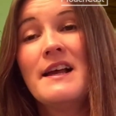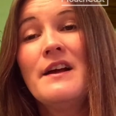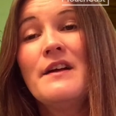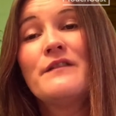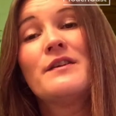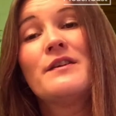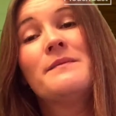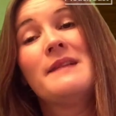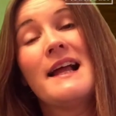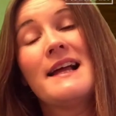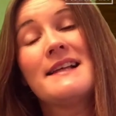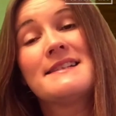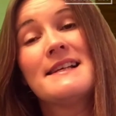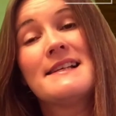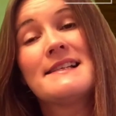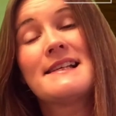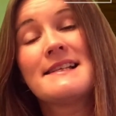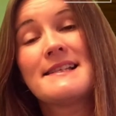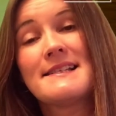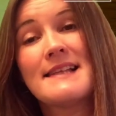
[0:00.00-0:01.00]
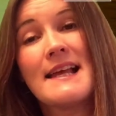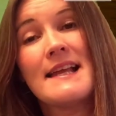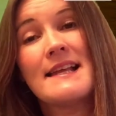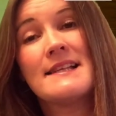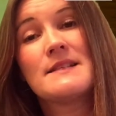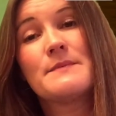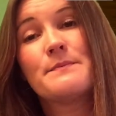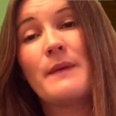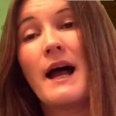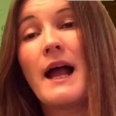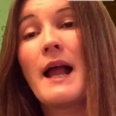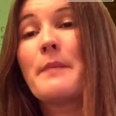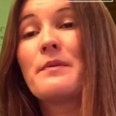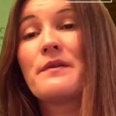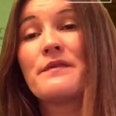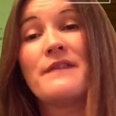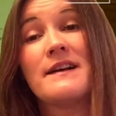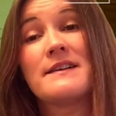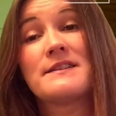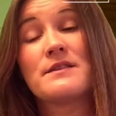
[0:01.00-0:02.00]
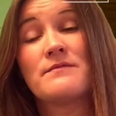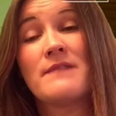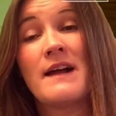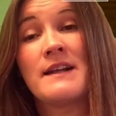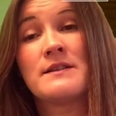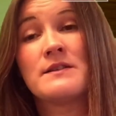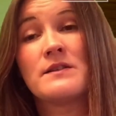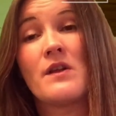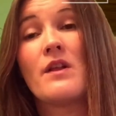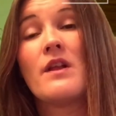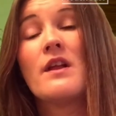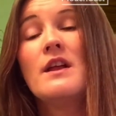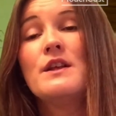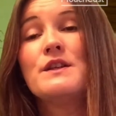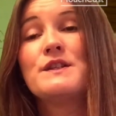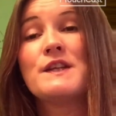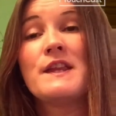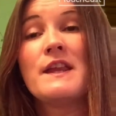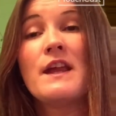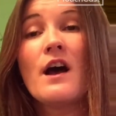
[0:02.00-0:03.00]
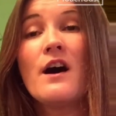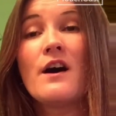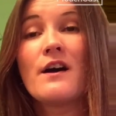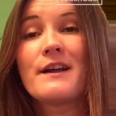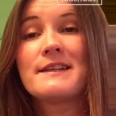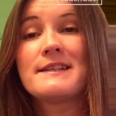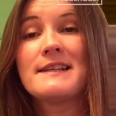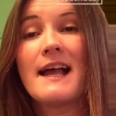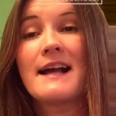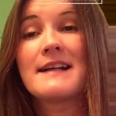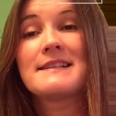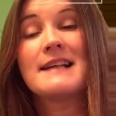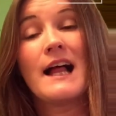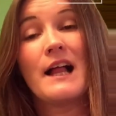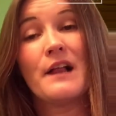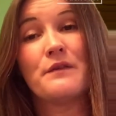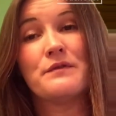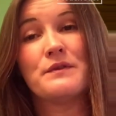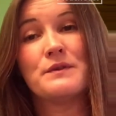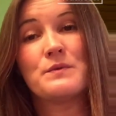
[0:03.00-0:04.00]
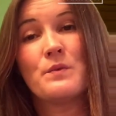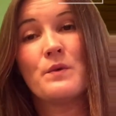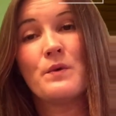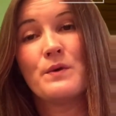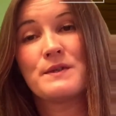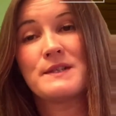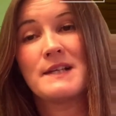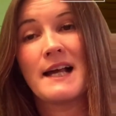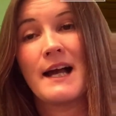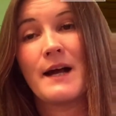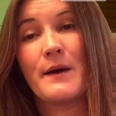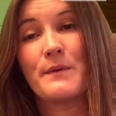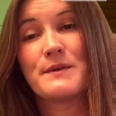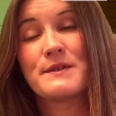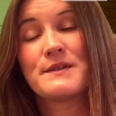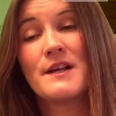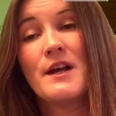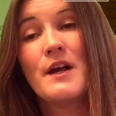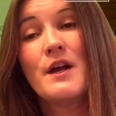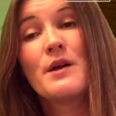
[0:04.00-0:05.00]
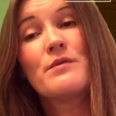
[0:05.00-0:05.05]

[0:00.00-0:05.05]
from letters sent by Professor Rendall to the architect Alfred Waterhouse,